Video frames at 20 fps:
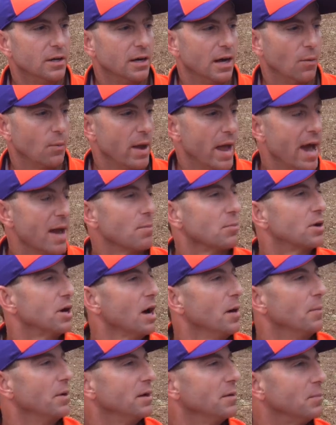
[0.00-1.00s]
And we had them
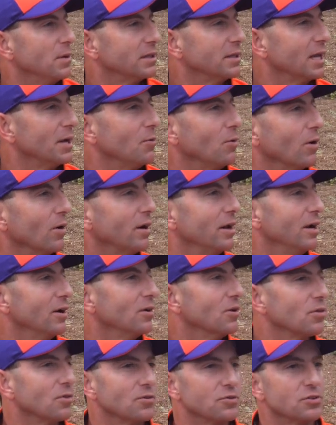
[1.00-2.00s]
coming, but they weren't here
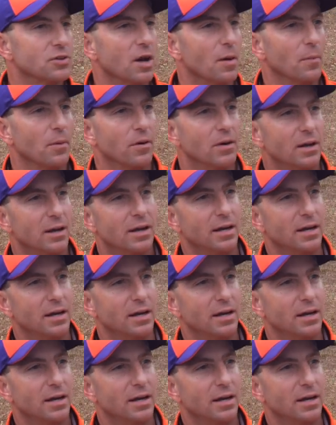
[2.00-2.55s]
till the summer.